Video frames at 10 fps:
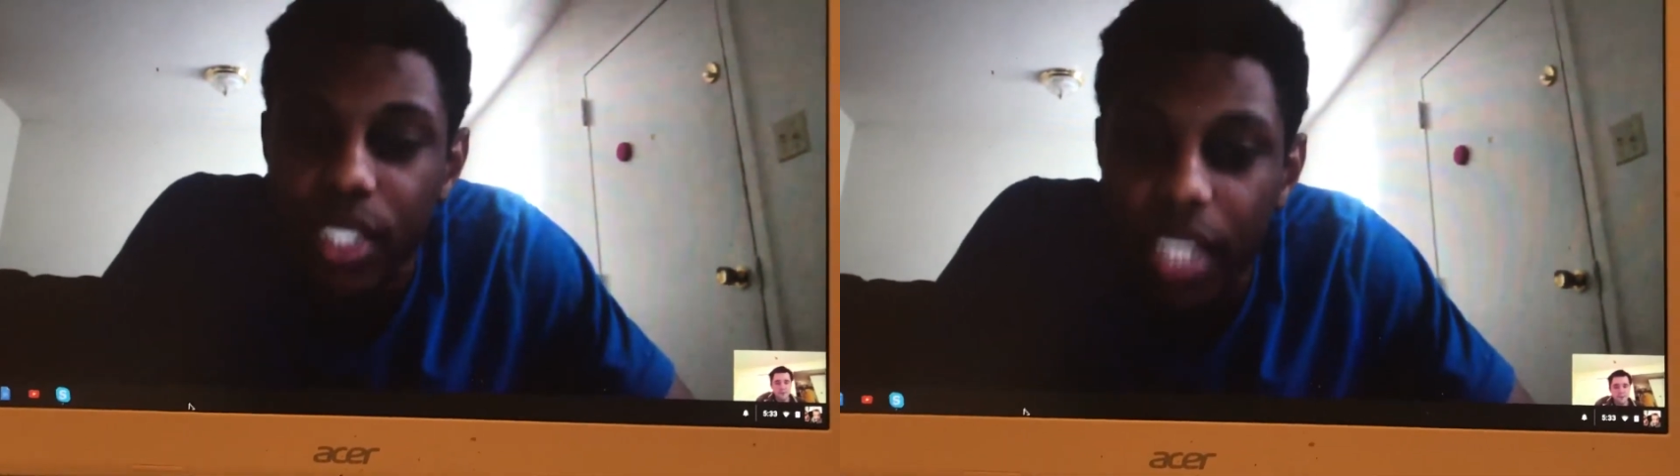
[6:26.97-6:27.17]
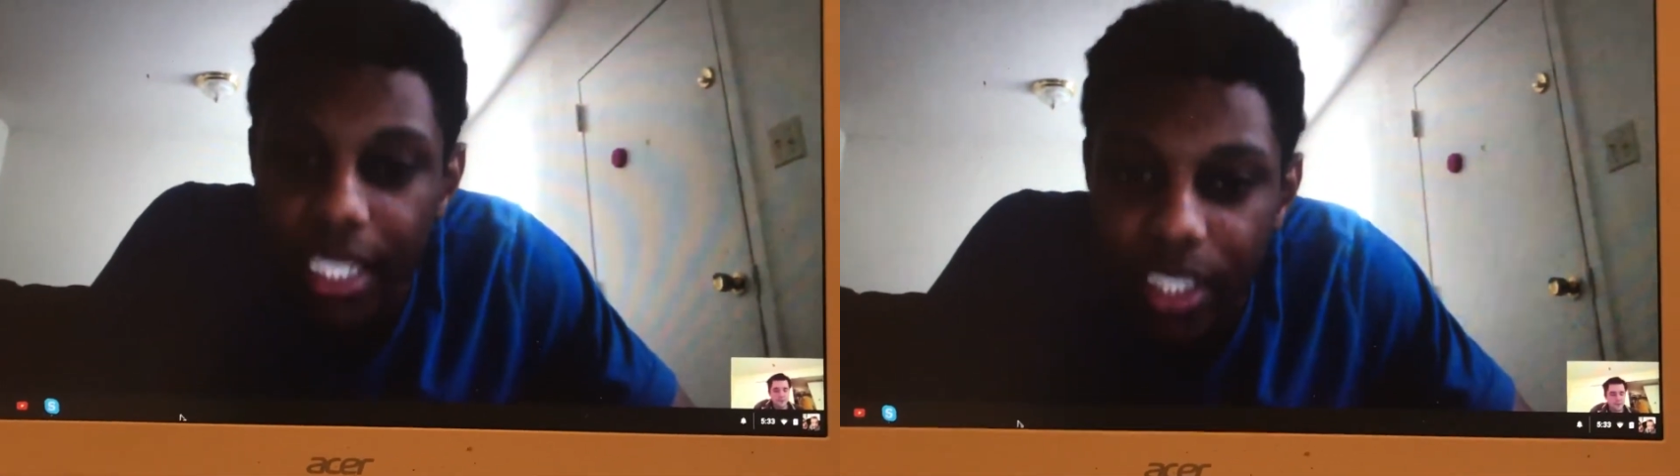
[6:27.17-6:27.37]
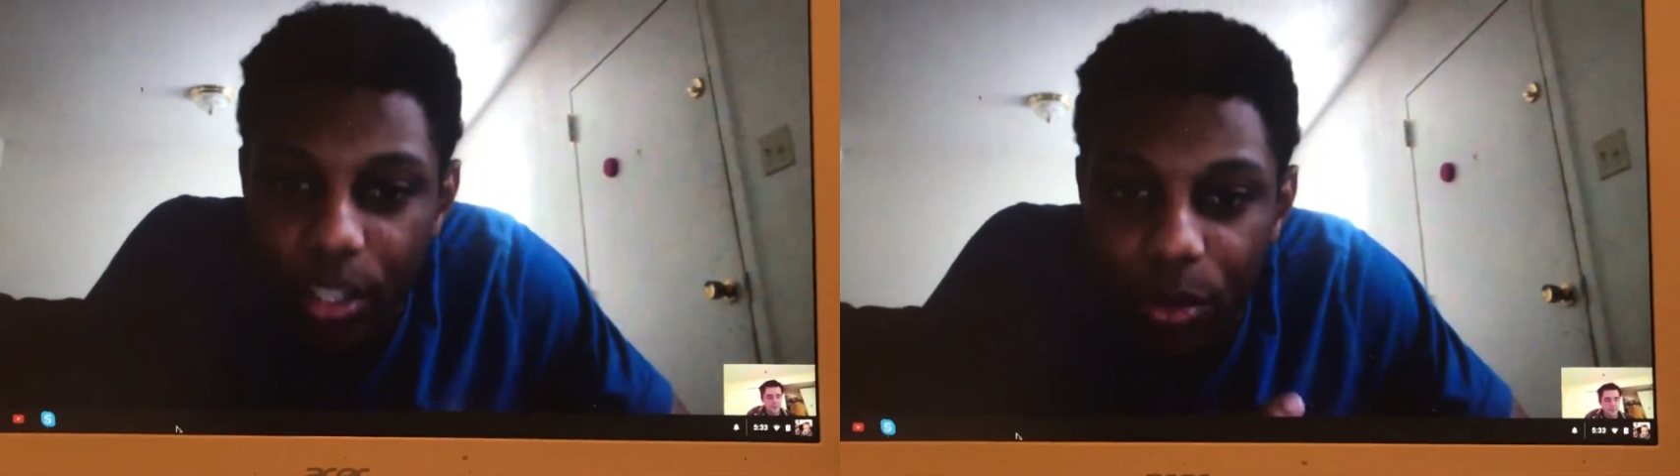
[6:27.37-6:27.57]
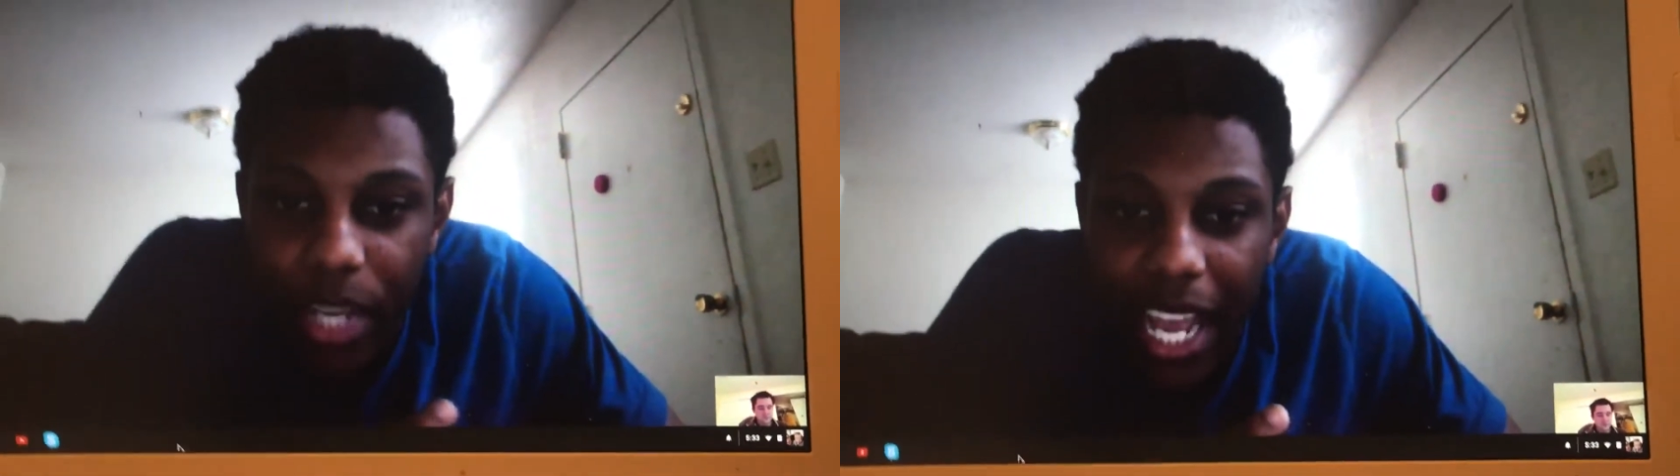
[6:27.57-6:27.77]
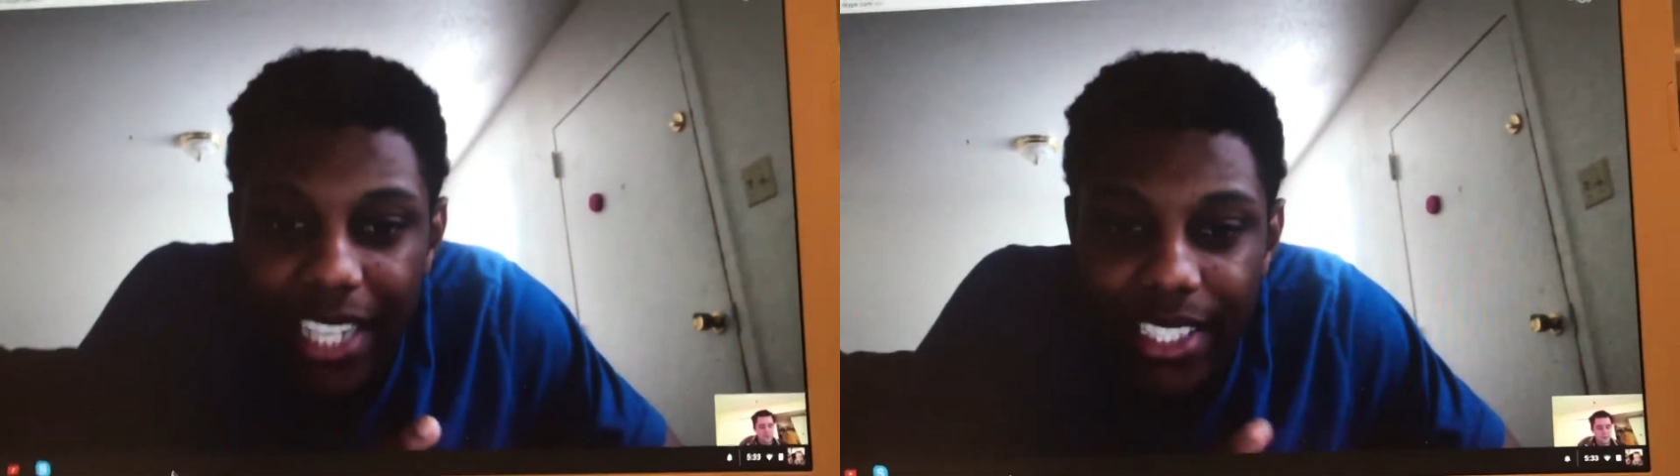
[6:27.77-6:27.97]
Like, the
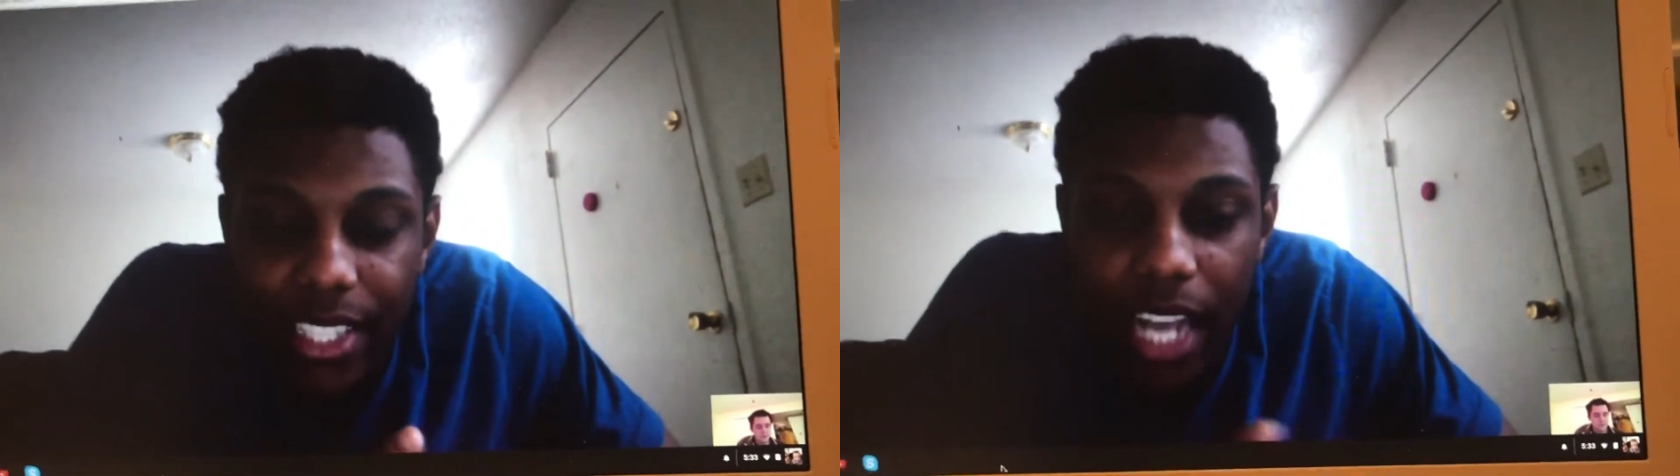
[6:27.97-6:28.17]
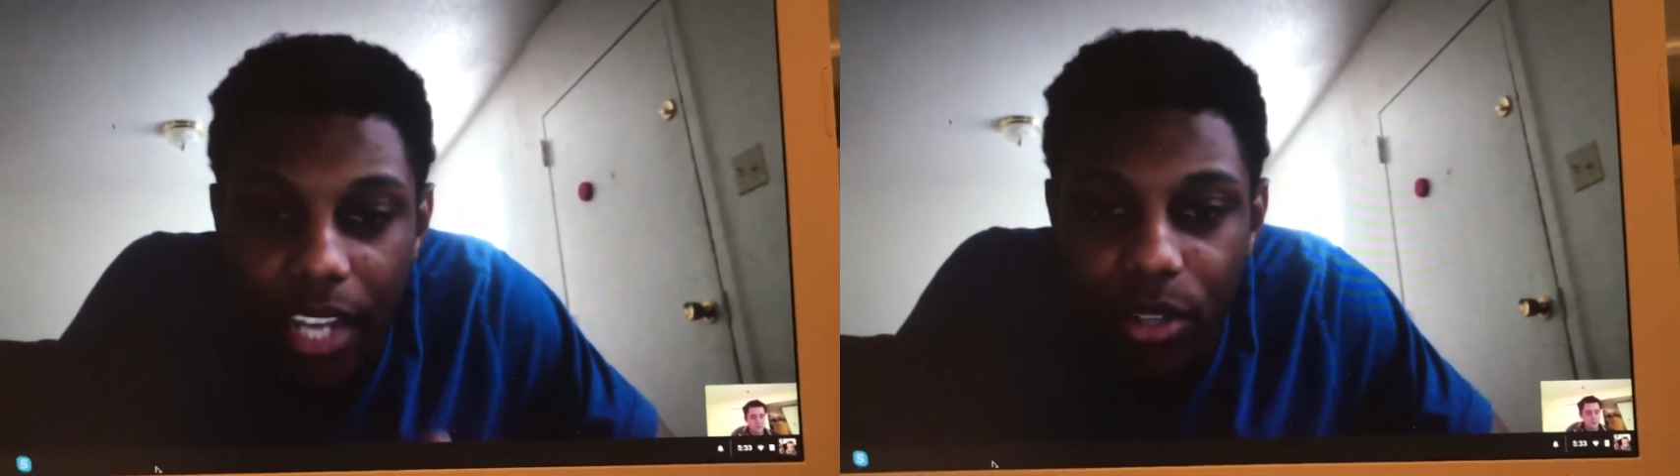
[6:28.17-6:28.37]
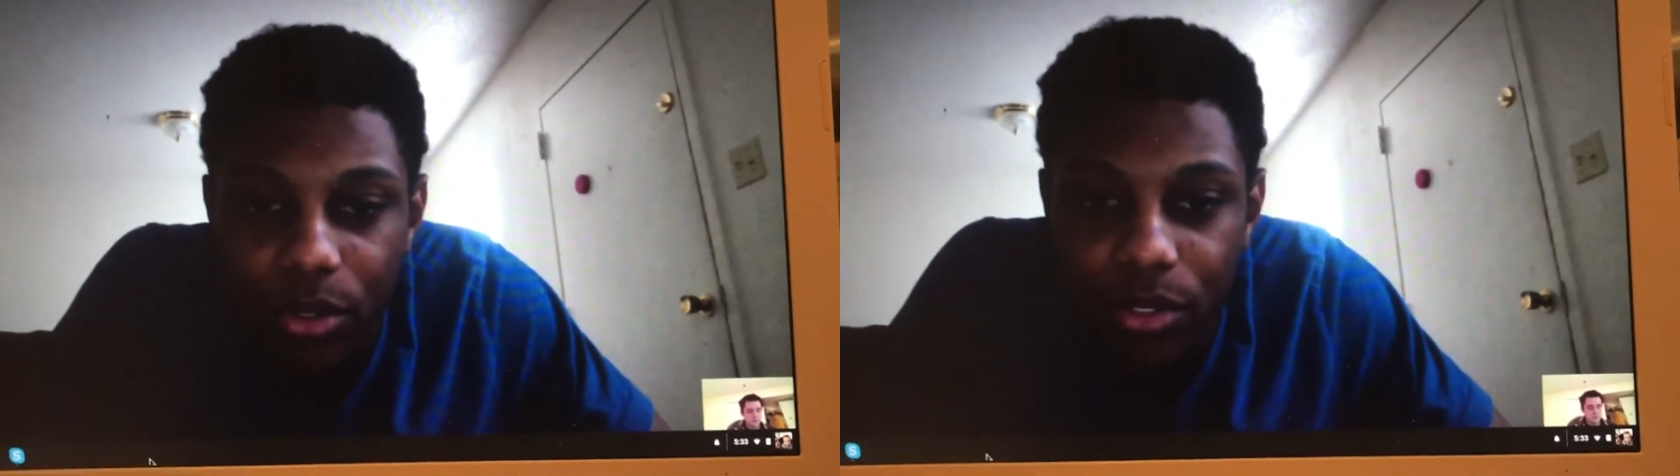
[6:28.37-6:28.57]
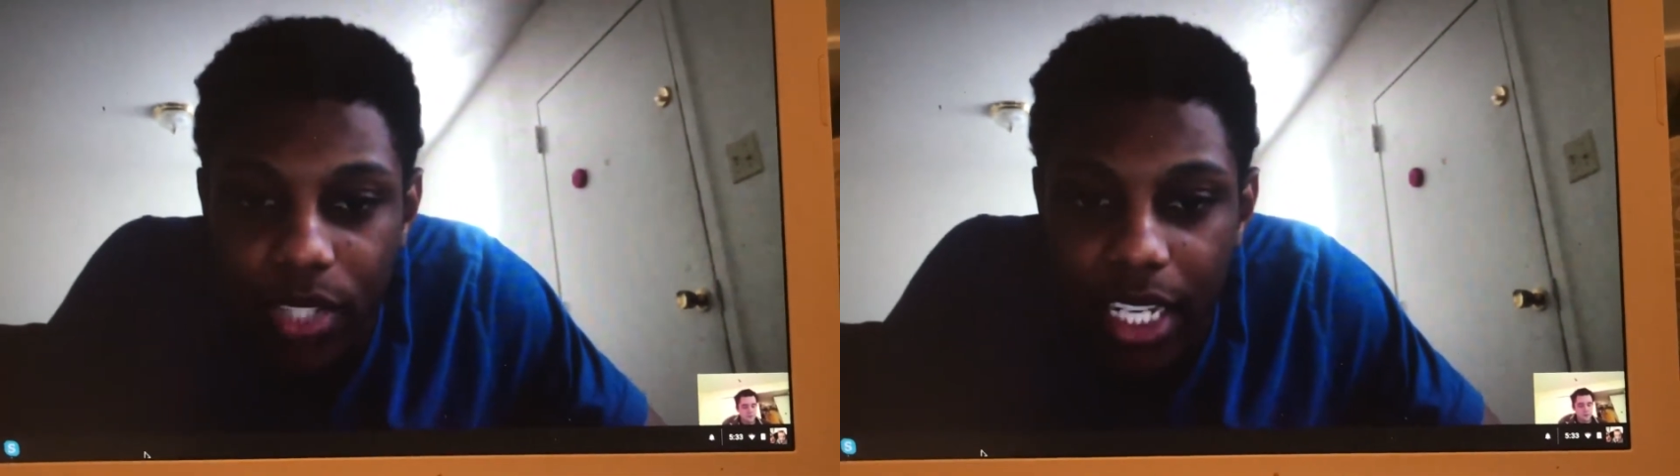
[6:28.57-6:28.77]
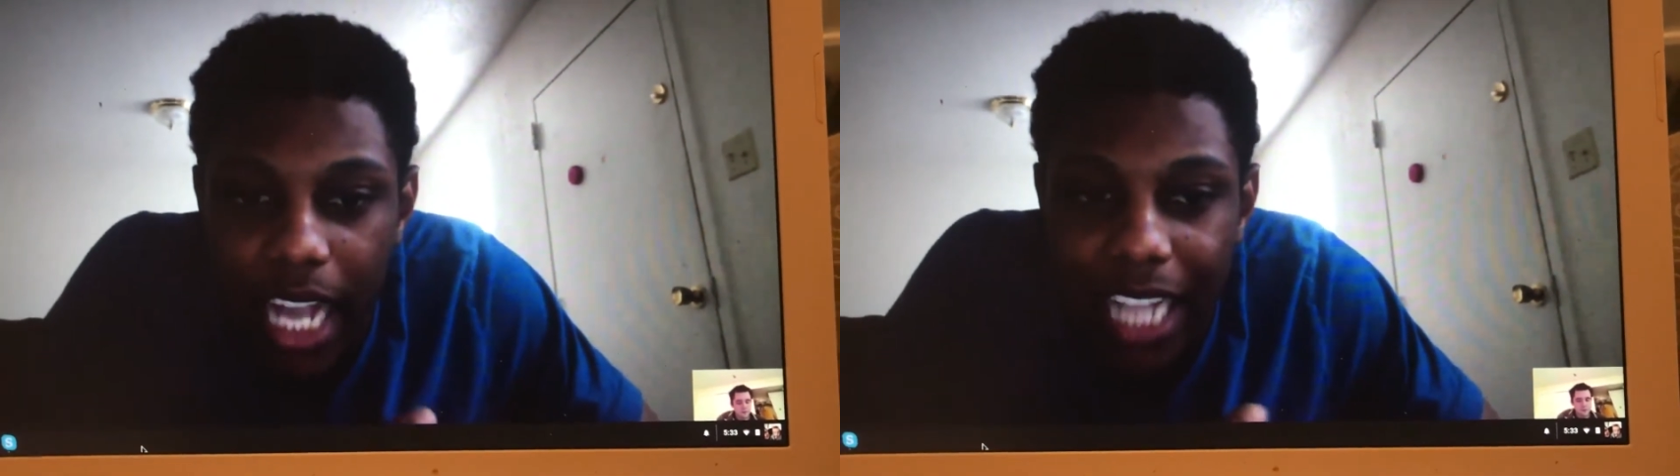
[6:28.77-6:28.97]
reacts,
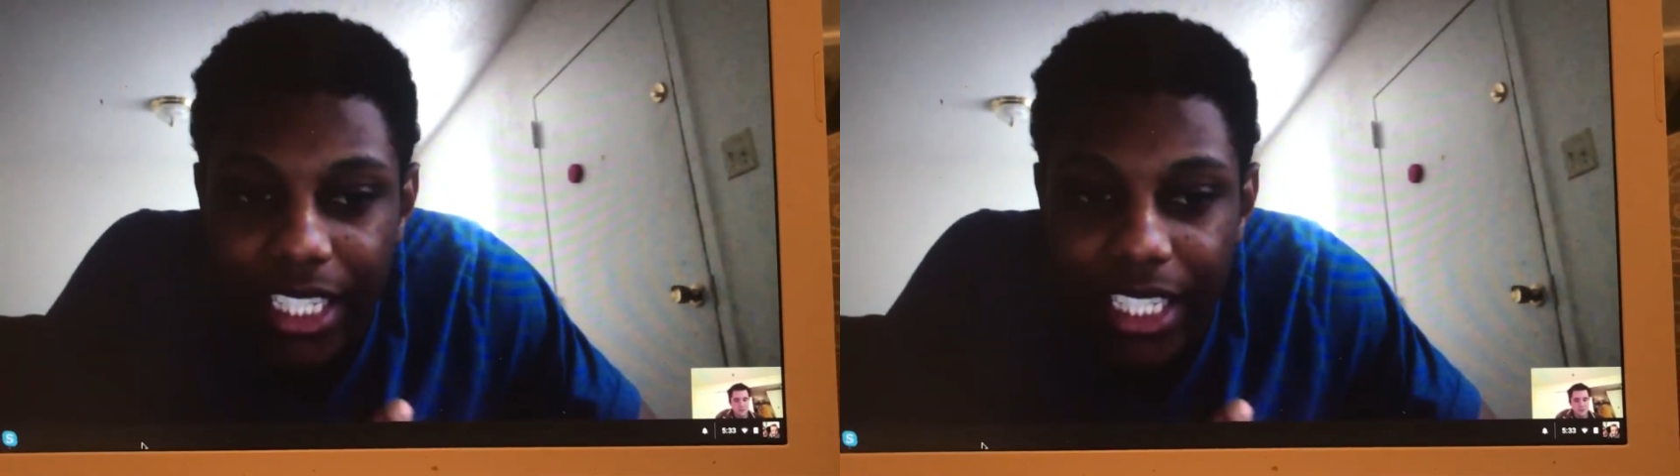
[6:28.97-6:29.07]
I